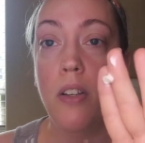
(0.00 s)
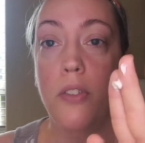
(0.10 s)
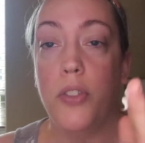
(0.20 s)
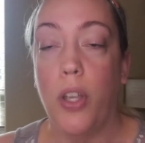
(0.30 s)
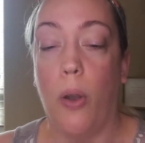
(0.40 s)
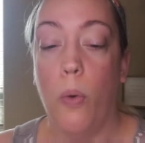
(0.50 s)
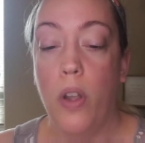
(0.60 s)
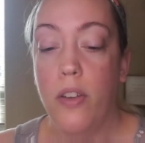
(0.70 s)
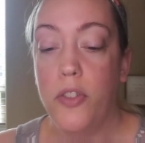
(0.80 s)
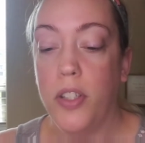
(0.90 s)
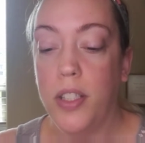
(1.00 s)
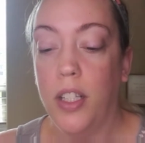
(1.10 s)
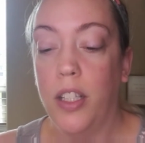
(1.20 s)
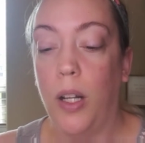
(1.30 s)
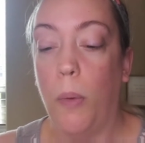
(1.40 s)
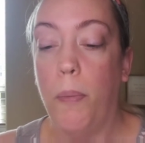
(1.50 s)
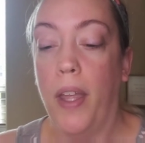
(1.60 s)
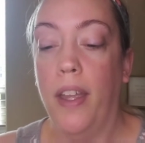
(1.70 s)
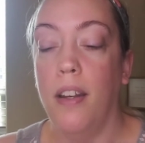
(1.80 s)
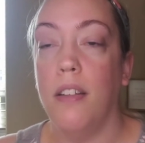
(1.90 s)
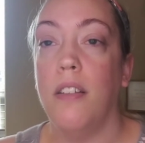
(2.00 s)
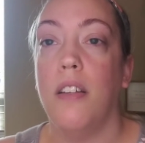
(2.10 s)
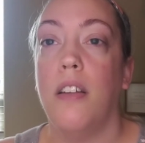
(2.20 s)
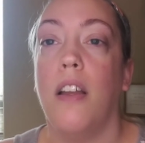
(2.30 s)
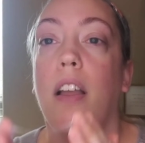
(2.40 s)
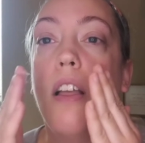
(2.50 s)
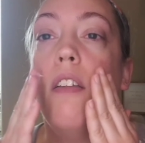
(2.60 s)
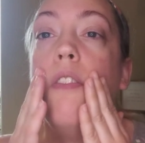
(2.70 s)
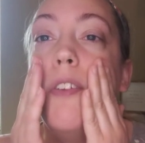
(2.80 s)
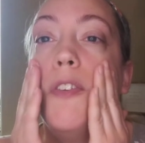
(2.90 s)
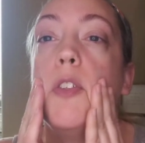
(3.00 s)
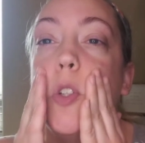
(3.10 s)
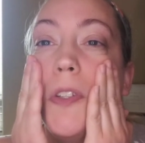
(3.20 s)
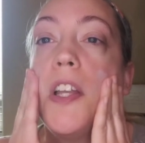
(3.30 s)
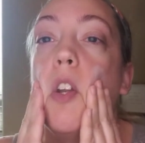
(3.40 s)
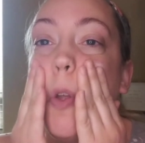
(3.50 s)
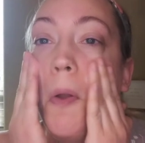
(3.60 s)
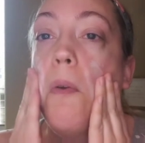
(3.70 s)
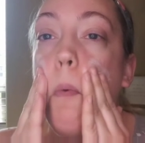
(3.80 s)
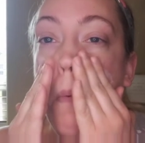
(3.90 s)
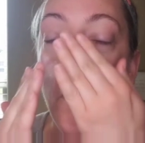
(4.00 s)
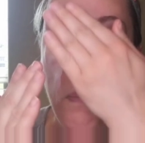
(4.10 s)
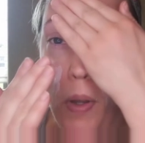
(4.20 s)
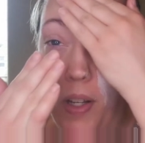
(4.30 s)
So just a little bit, and then you're just gonna put